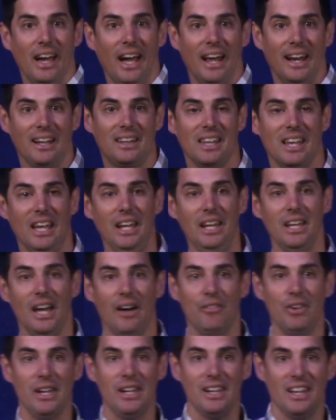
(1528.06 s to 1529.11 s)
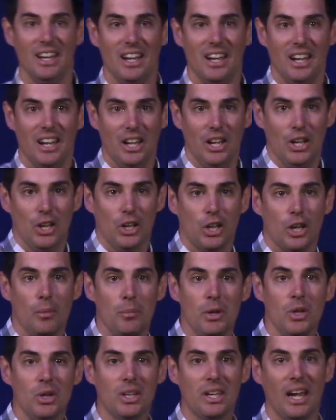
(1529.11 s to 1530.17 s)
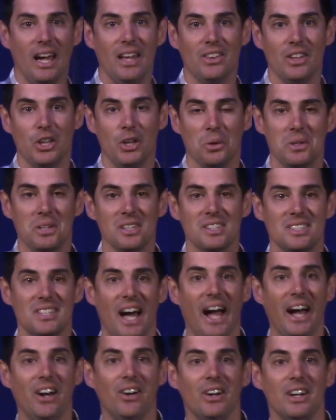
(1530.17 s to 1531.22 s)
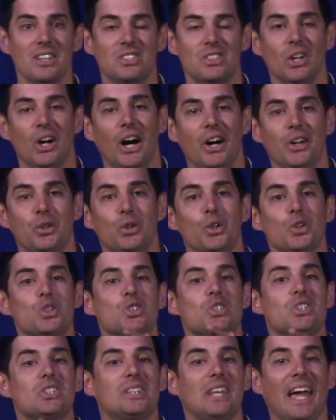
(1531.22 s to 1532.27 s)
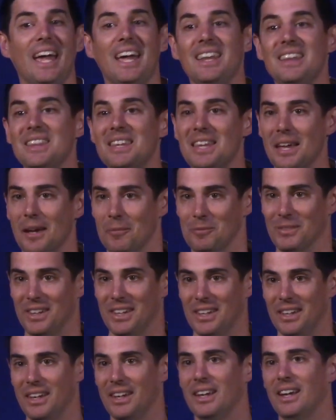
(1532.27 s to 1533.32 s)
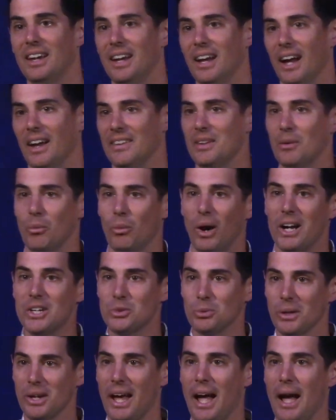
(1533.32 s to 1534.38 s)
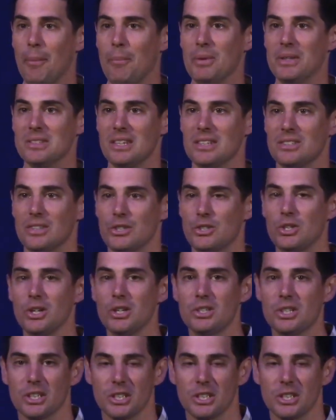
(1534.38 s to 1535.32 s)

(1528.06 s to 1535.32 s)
And at the end of it, communicate that your desire is to understand them. And then watch what happens as the church